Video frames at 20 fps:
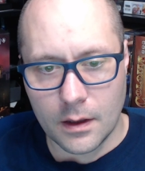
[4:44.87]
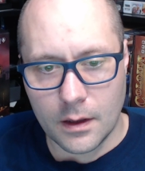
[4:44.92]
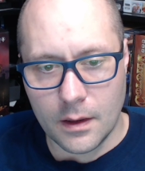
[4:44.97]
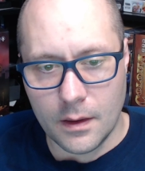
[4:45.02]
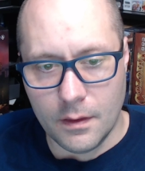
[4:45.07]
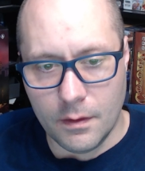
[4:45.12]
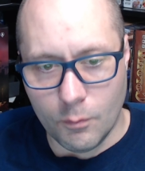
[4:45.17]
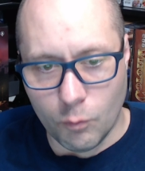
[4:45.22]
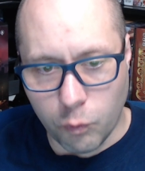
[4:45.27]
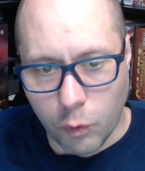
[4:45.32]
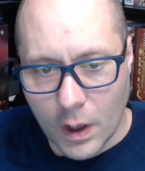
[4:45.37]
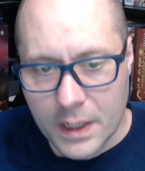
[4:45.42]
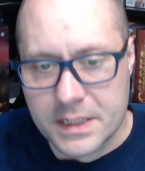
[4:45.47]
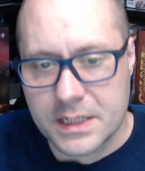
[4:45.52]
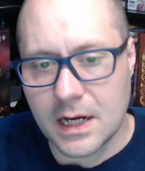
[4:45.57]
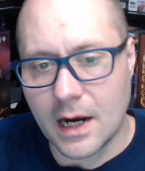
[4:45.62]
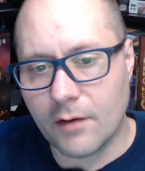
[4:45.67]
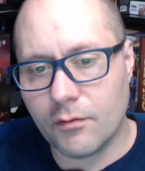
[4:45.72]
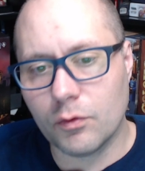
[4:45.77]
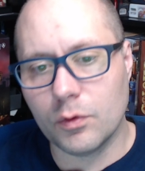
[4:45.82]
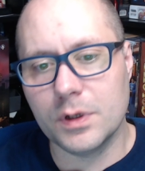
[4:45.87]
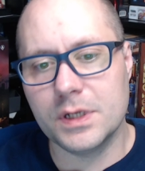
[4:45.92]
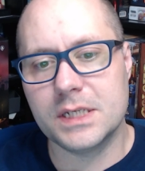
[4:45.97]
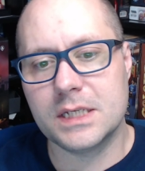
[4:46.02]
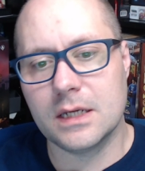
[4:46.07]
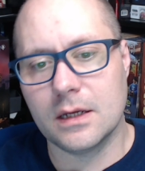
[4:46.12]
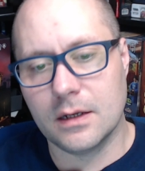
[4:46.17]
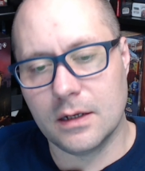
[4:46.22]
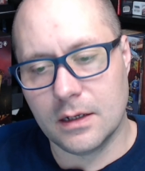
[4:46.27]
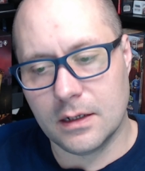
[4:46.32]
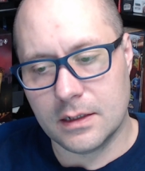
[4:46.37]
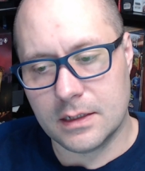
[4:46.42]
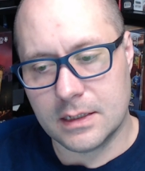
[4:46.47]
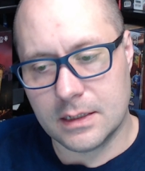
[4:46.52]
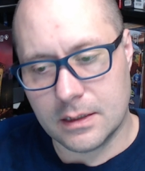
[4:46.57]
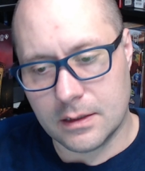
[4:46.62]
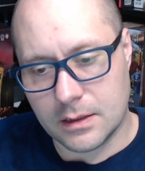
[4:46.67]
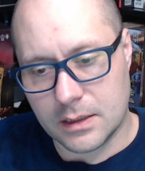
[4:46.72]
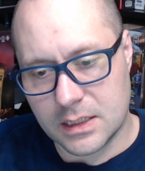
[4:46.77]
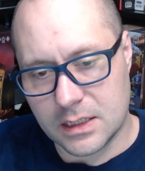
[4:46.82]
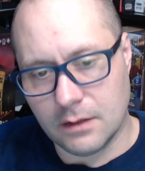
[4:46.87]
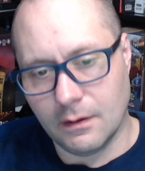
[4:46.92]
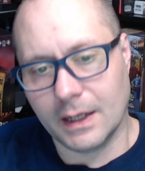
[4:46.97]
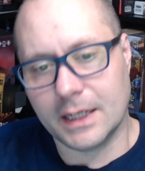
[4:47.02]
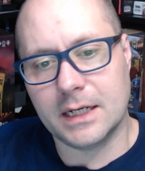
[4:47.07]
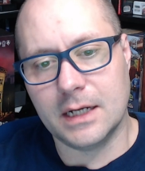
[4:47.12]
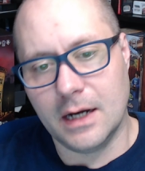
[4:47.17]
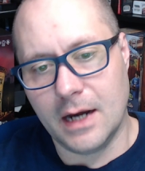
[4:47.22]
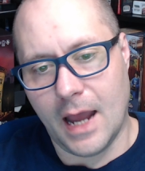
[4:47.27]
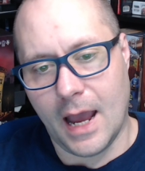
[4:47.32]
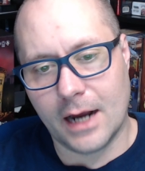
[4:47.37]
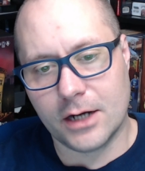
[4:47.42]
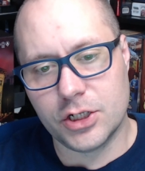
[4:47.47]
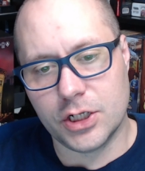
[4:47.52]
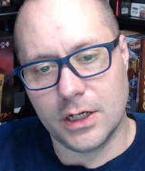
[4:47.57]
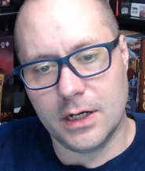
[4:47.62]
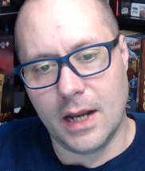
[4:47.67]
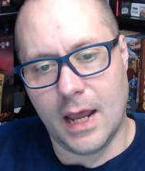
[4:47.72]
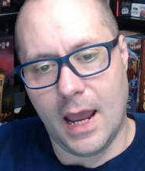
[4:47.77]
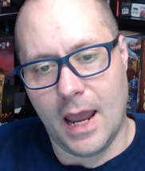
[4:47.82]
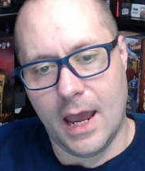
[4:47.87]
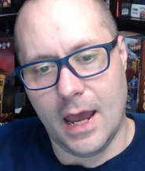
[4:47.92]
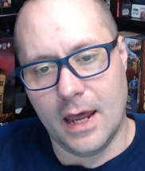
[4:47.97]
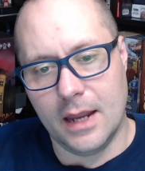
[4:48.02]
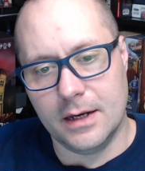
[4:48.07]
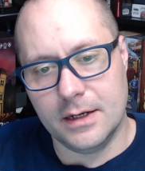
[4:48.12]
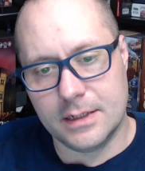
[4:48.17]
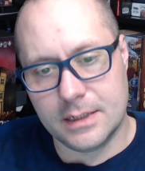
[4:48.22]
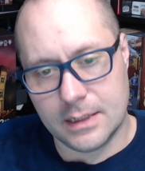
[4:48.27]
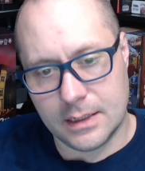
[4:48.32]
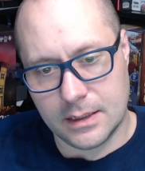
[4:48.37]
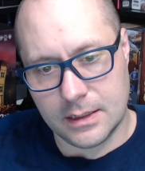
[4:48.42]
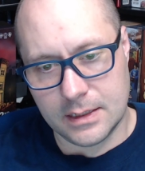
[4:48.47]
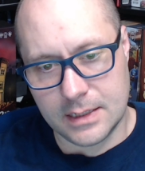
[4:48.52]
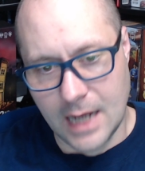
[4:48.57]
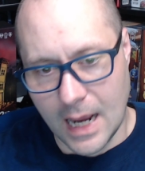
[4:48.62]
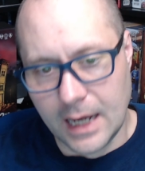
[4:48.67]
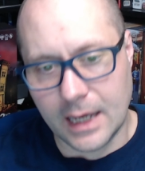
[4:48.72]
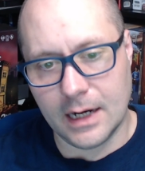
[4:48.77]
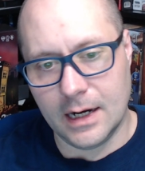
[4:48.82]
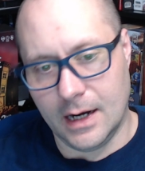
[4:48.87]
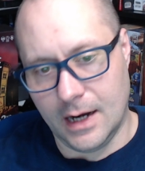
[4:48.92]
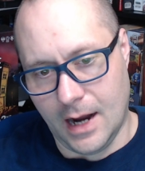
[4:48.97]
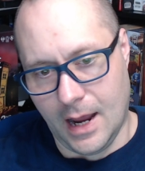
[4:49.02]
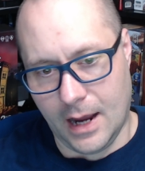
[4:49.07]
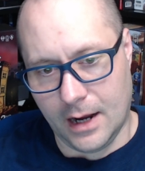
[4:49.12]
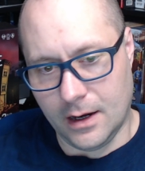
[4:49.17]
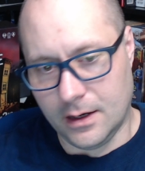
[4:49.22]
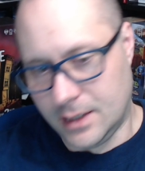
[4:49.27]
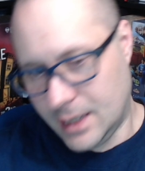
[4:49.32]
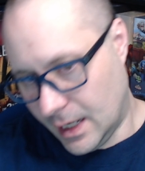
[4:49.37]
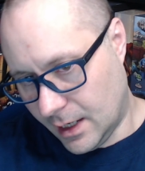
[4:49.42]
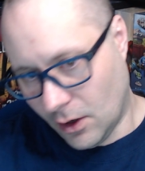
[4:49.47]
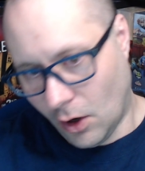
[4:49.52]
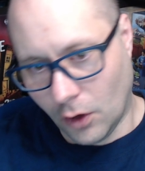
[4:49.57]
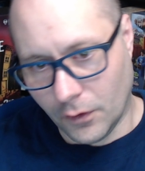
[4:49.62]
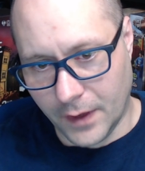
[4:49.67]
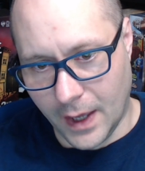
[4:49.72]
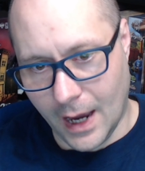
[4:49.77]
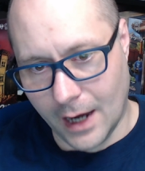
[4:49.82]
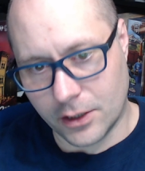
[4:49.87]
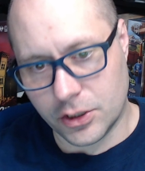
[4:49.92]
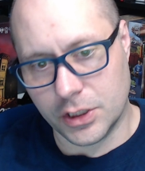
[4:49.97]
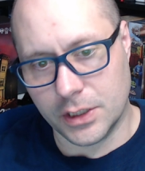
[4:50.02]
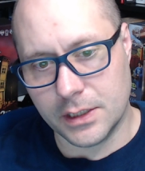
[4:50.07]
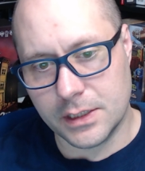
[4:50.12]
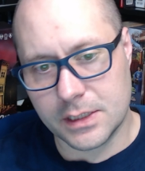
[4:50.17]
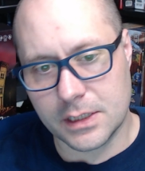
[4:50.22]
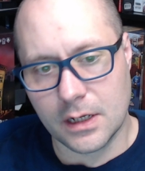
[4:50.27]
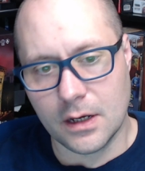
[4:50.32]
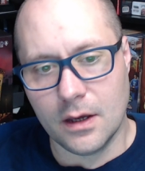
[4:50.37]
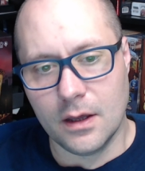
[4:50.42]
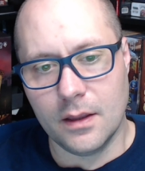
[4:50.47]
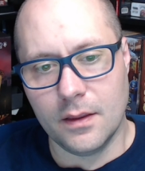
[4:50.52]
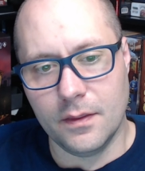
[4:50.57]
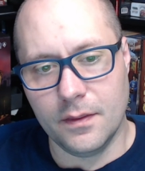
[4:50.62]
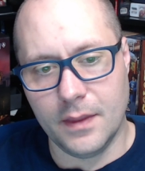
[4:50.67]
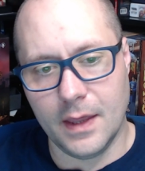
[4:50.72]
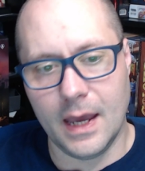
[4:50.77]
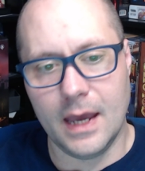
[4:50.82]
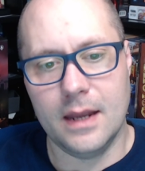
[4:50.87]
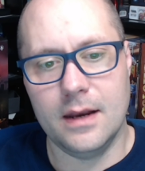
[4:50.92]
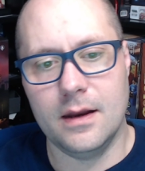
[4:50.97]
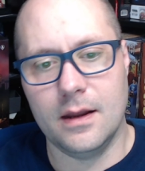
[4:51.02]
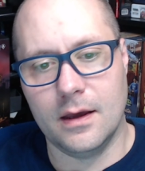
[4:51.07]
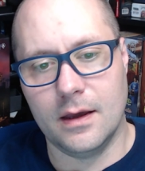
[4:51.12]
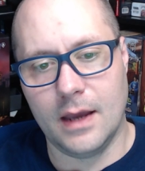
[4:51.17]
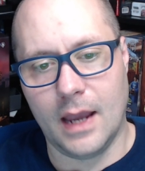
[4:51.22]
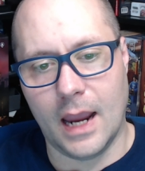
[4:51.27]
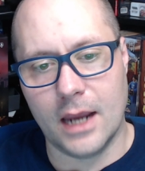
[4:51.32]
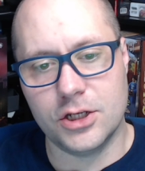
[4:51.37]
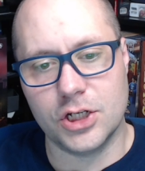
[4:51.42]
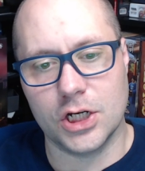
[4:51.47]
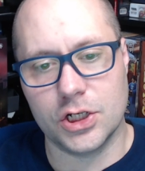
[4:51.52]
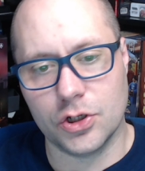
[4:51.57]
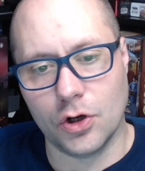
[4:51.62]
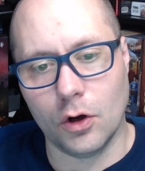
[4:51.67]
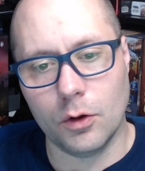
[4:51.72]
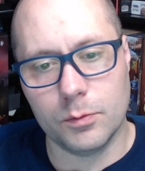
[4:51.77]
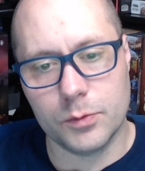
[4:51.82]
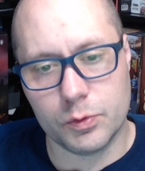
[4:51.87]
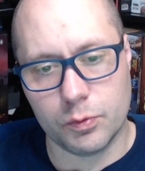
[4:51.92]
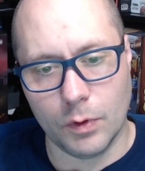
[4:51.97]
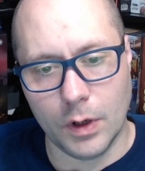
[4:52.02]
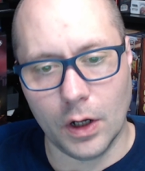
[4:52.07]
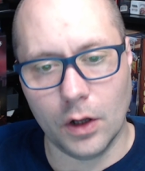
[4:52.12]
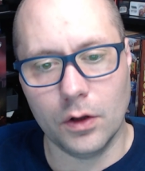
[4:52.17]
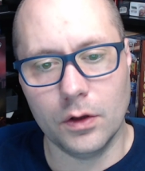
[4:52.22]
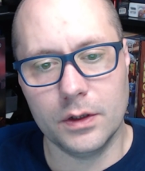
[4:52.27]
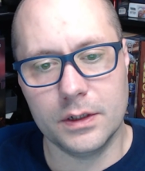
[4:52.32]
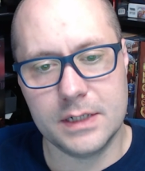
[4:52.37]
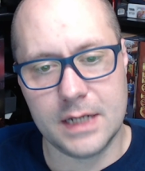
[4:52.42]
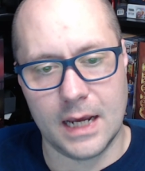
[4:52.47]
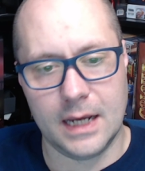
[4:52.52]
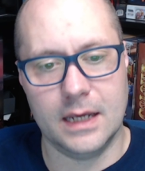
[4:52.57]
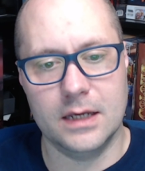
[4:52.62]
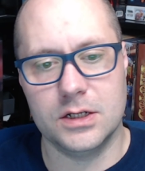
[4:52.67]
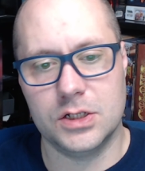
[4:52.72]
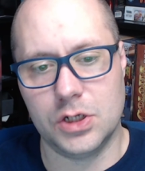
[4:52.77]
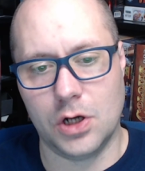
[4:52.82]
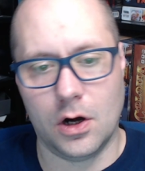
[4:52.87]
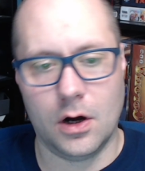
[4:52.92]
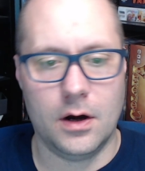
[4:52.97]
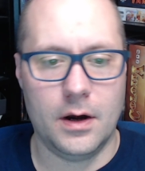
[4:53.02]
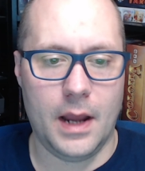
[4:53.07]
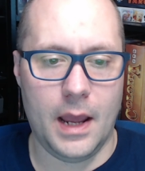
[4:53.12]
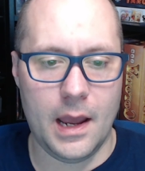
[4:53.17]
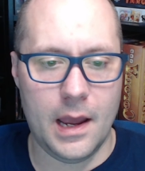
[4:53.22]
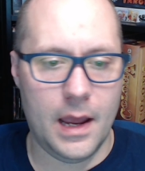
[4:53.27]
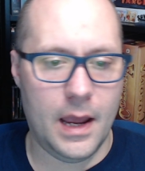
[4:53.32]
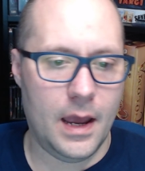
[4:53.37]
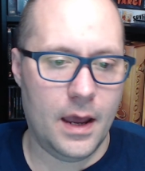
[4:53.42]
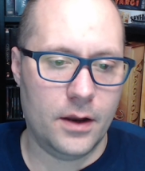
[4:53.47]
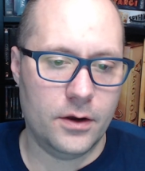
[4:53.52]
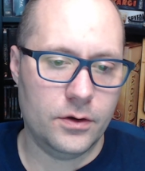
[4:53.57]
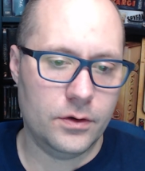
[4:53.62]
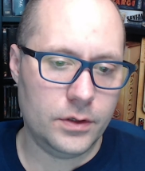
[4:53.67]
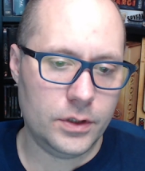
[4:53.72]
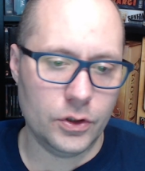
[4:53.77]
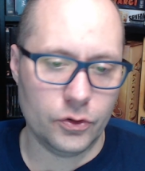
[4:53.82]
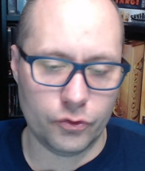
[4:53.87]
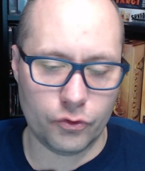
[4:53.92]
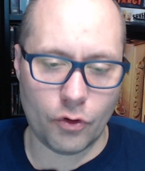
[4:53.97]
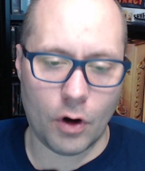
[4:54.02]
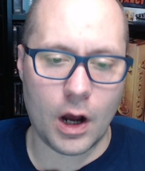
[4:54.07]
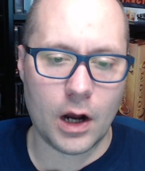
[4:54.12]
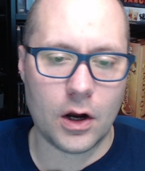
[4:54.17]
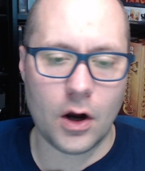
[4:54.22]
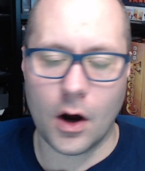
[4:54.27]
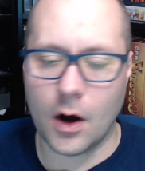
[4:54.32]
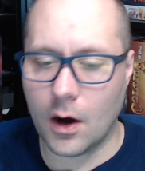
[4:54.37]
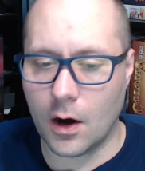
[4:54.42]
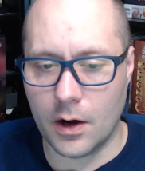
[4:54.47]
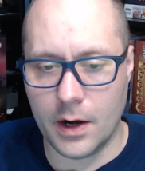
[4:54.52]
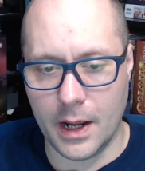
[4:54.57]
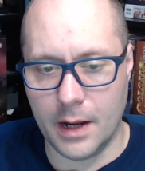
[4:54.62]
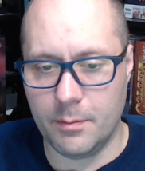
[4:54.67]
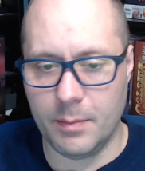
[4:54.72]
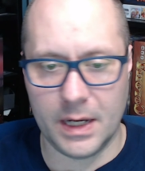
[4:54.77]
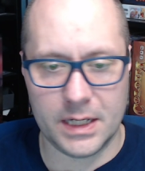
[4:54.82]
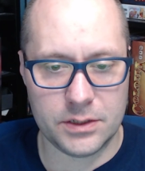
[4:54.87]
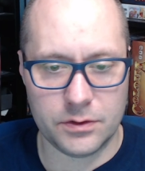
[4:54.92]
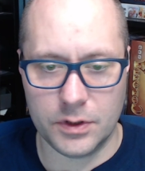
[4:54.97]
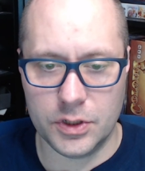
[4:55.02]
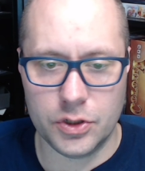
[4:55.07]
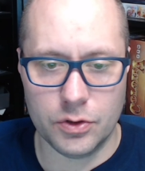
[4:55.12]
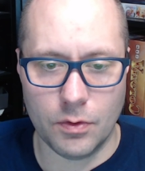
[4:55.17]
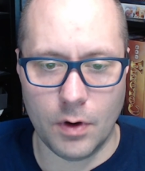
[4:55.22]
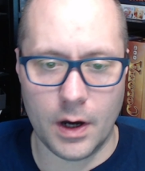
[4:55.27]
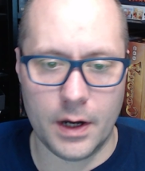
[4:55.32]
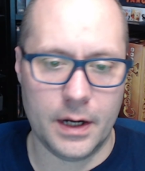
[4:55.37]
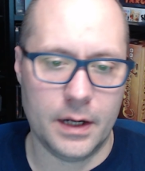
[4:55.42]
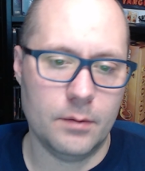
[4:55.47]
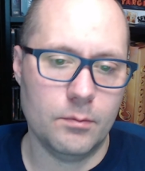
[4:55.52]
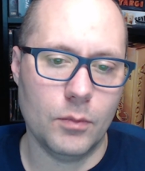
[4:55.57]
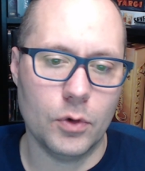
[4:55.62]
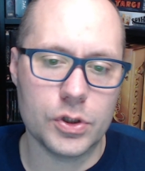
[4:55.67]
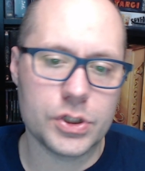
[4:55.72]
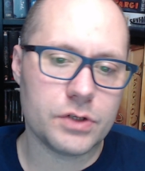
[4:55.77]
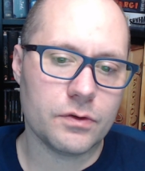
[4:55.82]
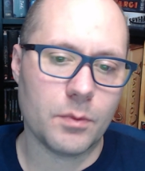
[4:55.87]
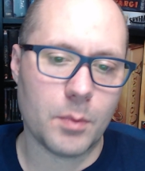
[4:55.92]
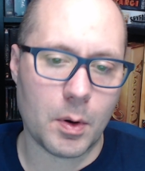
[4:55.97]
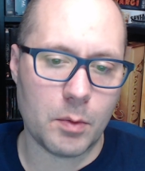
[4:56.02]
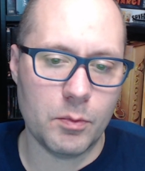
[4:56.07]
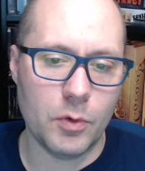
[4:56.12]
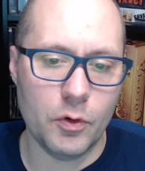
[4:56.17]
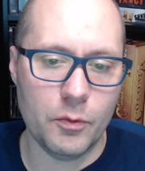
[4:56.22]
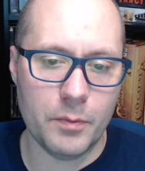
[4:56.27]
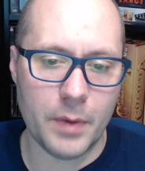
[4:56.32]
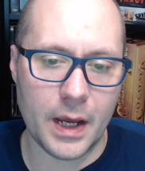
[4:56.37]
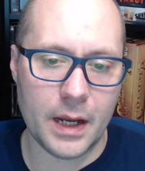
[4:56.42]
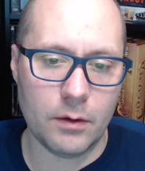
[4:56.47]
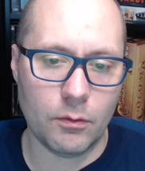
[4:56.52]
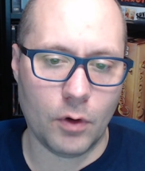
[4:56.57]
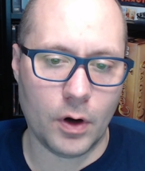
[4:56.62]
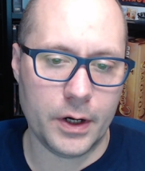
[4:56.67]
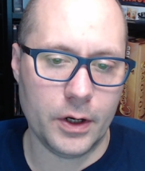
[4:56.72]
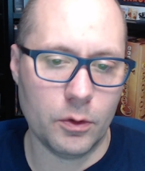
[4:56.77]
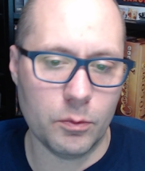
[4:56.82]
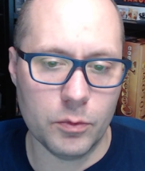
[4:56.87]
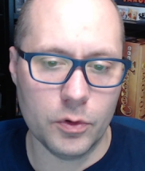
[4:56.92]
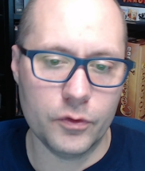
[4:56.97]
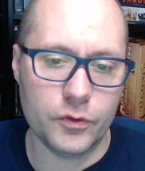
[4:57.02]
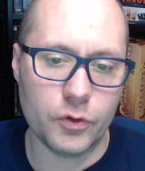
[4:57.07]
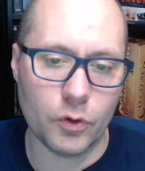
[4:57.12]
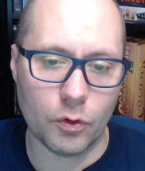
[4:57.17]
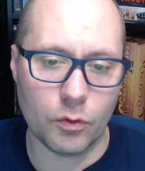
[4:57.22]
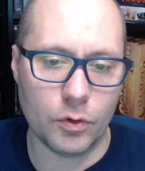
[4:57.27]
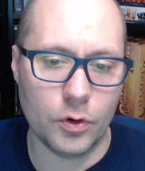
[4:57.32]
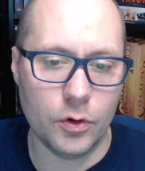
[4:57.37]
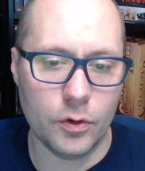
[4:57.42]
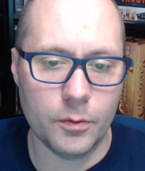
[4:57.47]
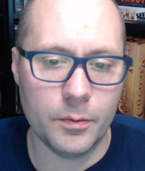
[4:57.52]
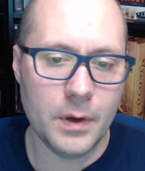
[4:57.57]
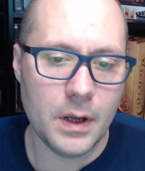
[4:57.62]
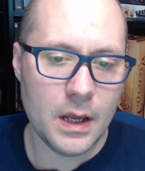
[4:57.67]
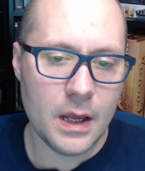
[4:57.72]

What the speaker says: Once everyone's selected an action and taken all the actions, then H. Holmes will take his turn, and you'll draw a card and basically do on it. Most of them are movement, where he'll move to a room,